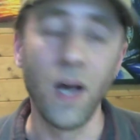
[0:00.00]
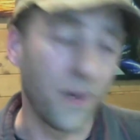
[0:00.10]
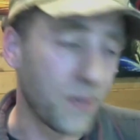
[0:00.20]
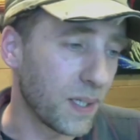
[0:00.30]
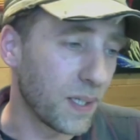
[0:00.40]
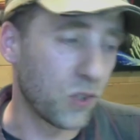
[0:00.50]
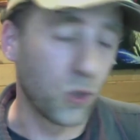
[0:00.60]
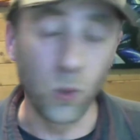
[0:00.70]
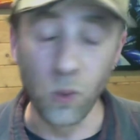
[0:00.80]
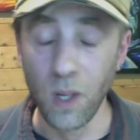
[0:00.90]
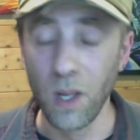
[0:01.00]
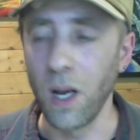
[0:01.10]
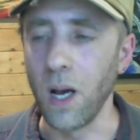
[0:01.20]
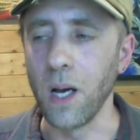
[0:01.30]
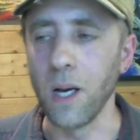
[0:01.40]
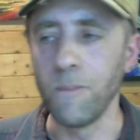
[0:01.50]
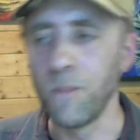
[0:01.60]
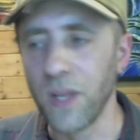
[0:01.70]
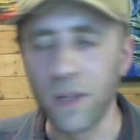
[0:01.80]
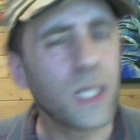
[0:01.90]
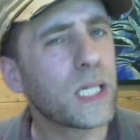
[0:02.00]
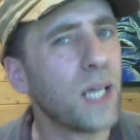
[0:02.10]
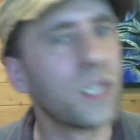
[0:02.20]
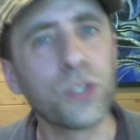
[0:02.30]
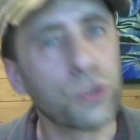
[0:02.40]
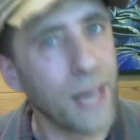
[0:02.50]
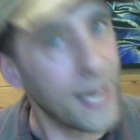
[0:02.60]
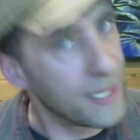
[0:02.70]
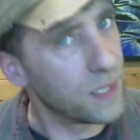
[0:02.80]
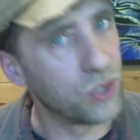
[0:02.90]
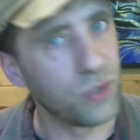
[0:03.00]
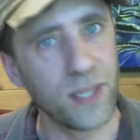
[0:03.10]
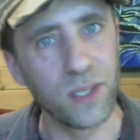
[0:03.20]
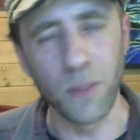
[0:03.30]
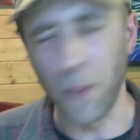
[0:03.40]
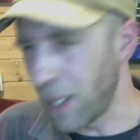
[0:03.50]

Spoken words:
I think it's all a kind of grand illustration of it,